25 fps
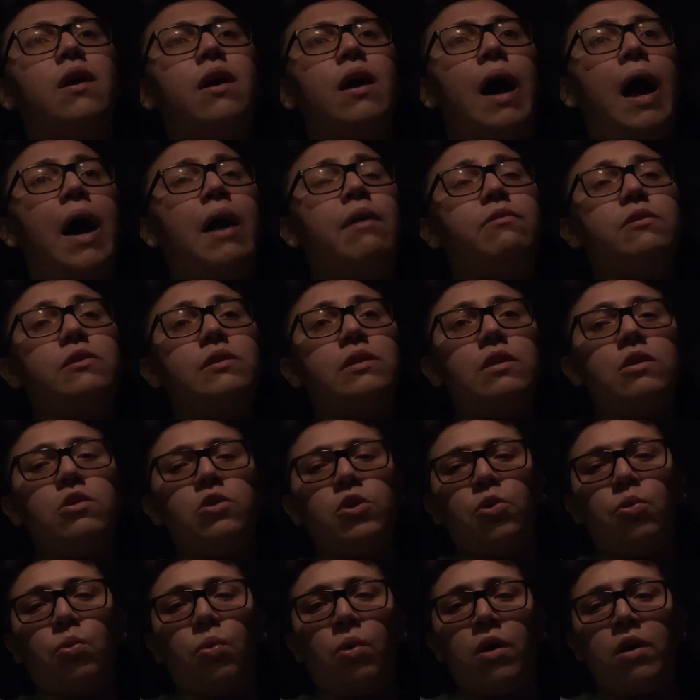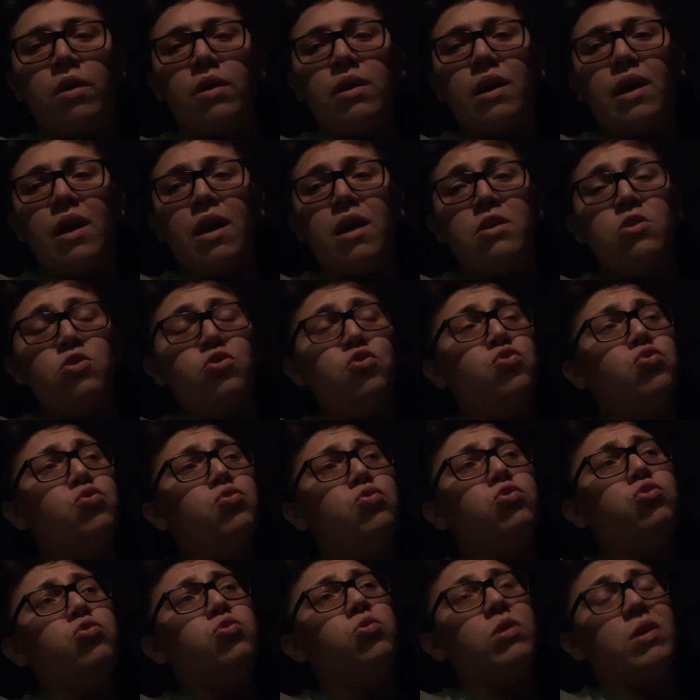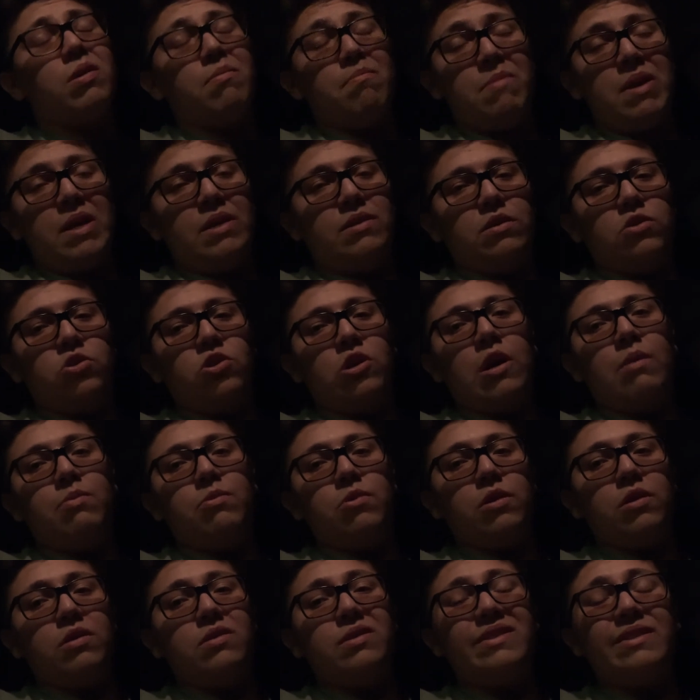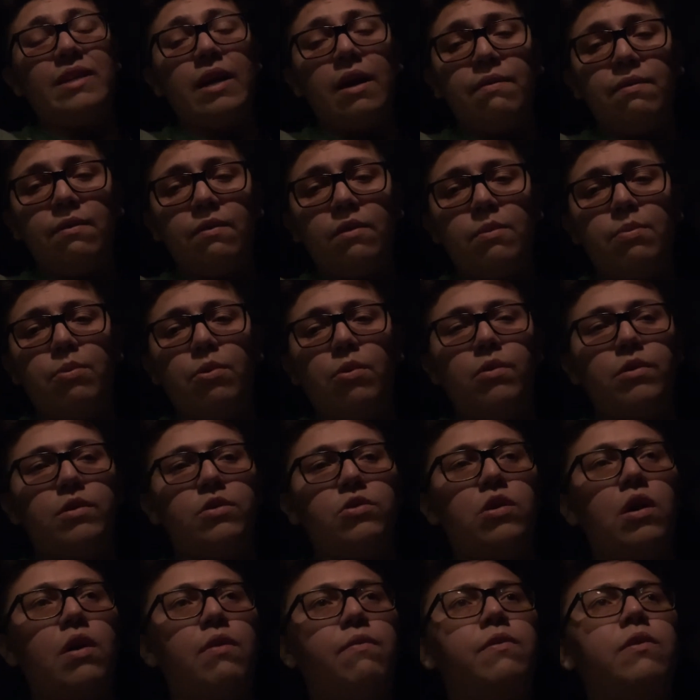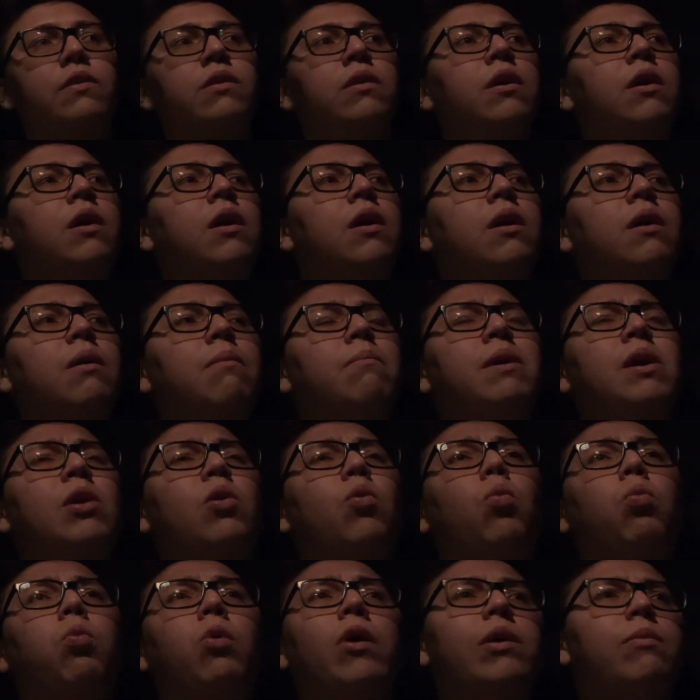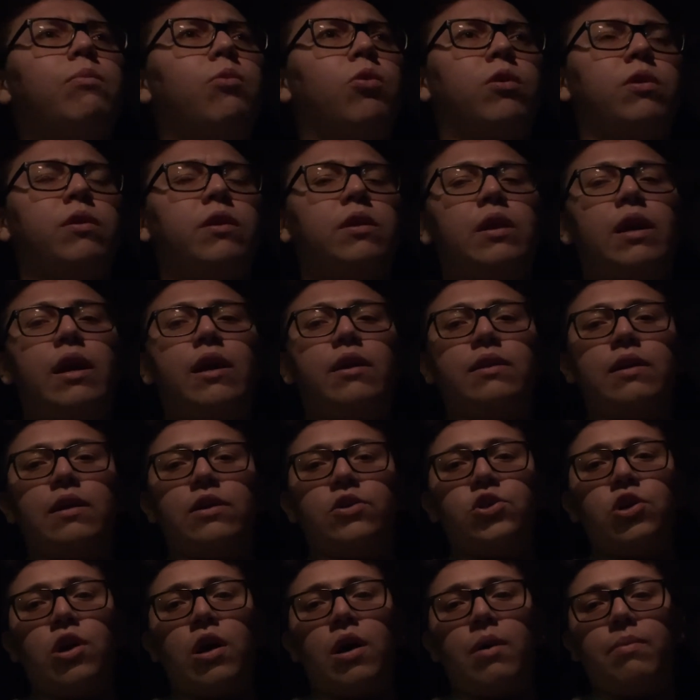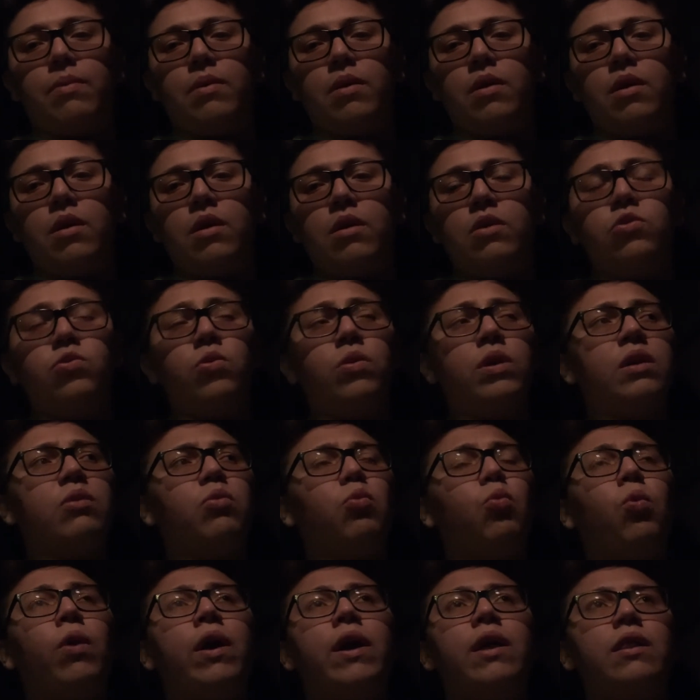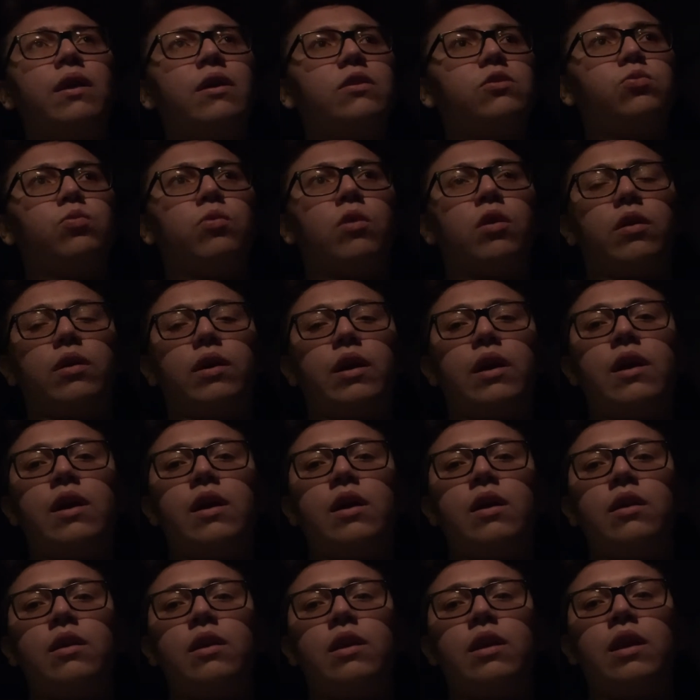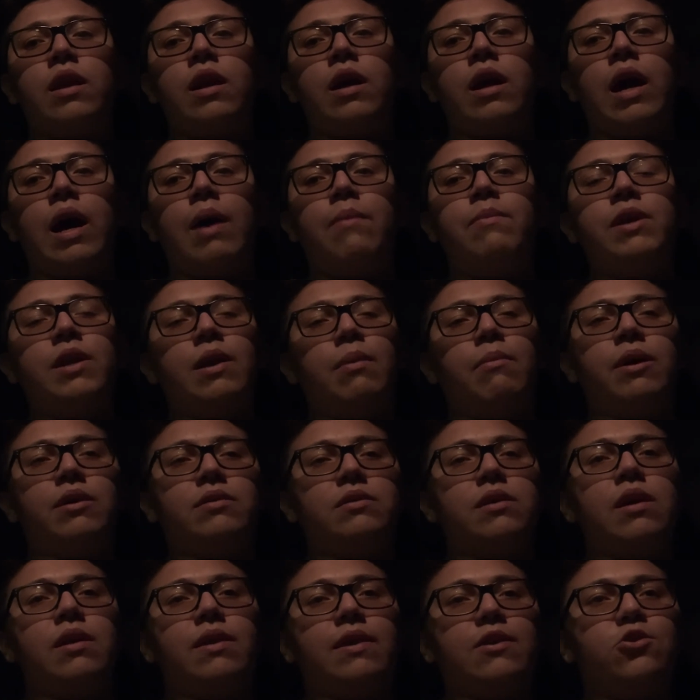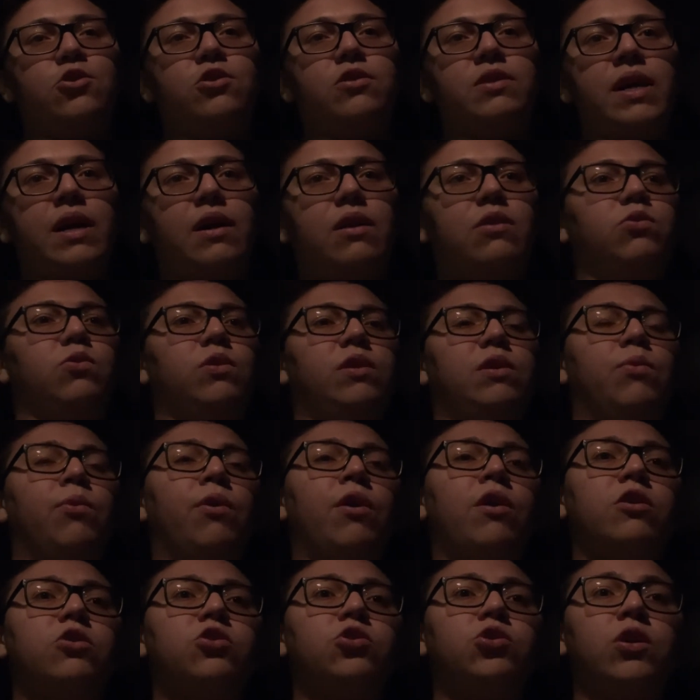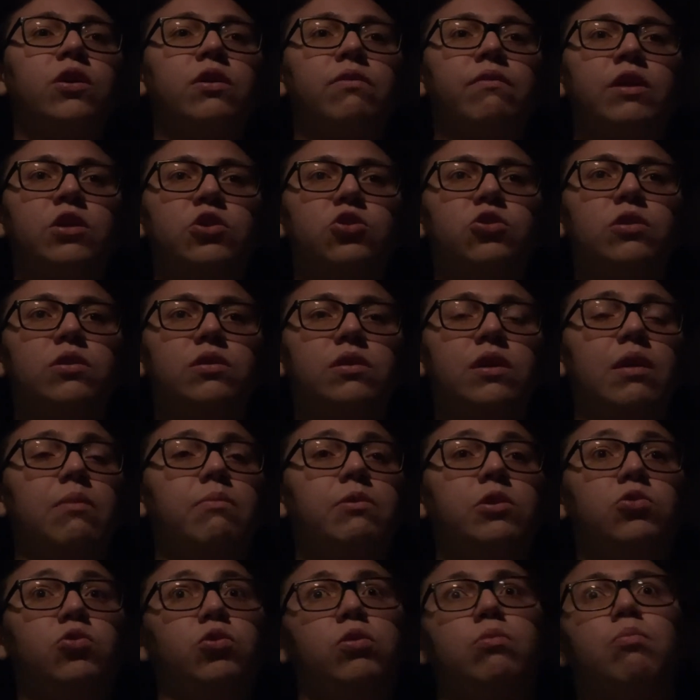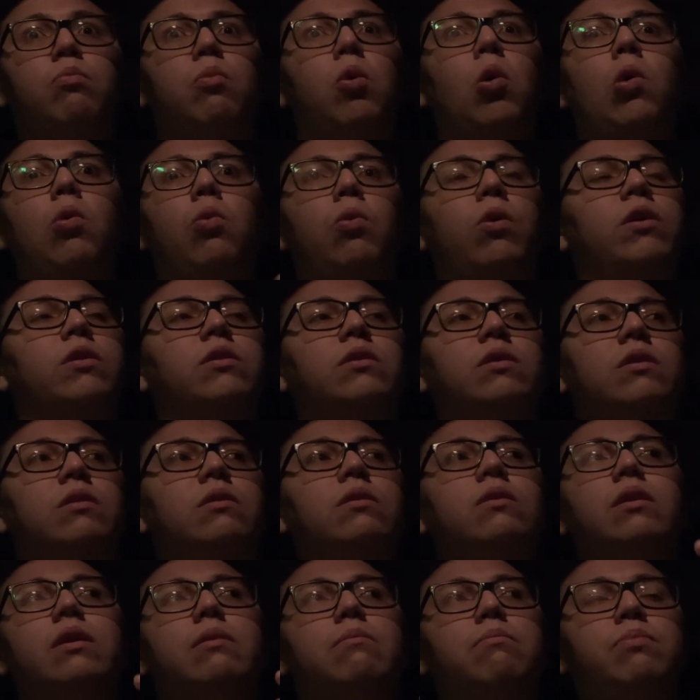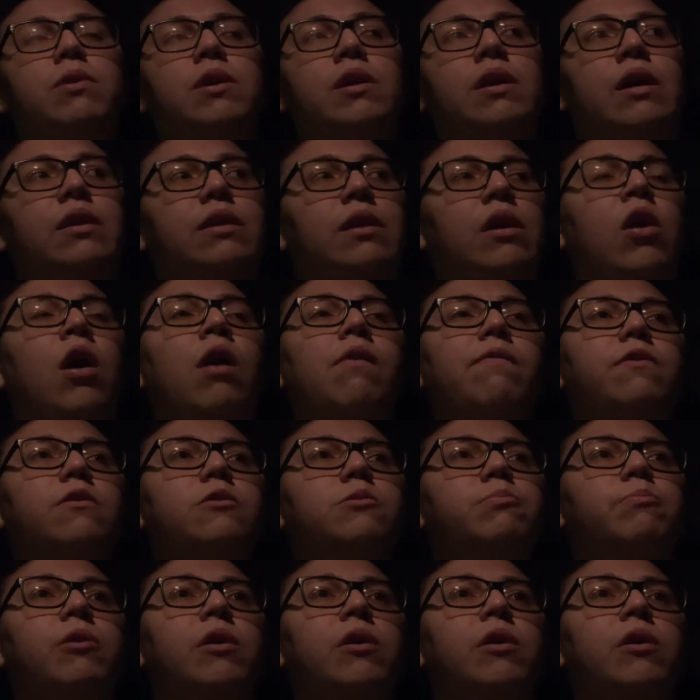I've seen your work and you do an amazing job. You can definitely pull this off and make way more than at that job, doing way less work. And I mean, I'm not saying that she's not going to do any work. She eventually is going to be doing more work than being at that office.